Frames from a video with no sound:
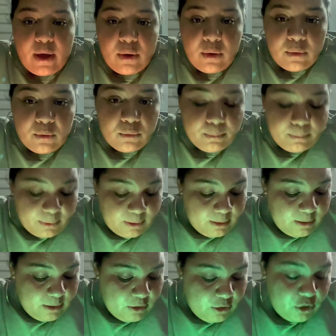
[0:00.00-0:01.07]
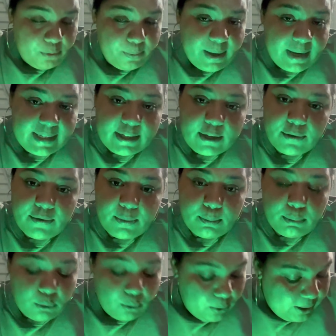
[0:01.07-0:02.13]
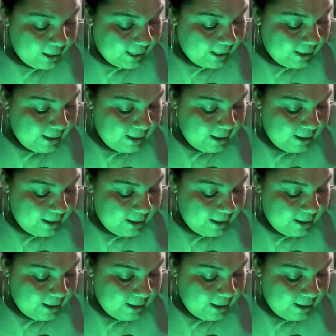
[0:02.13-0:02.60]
home, you know, being self-employed,